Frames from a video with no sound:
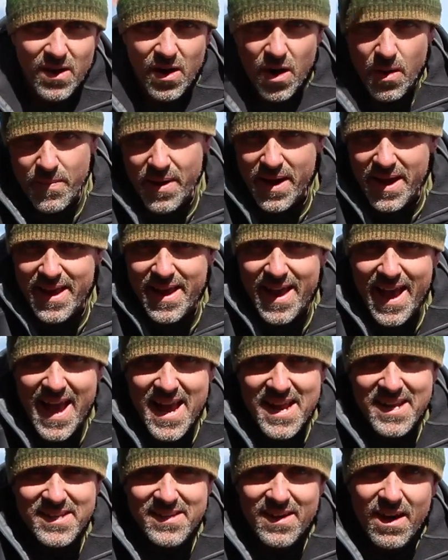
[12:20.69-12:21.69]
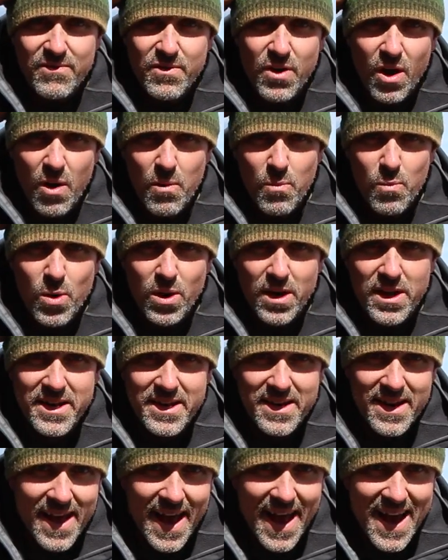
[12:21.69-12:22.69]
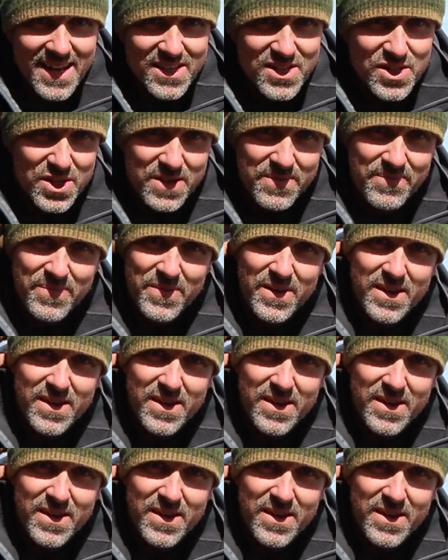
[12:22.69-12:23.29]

On my head, I've got a woolen hat.